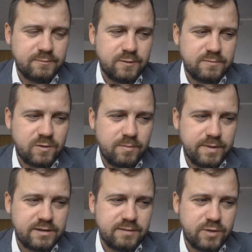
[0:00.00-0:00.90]
one
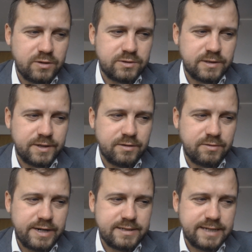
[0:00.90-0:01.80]
comment about, you
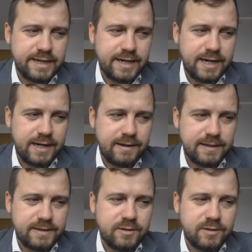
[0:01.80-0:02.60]
know, retail.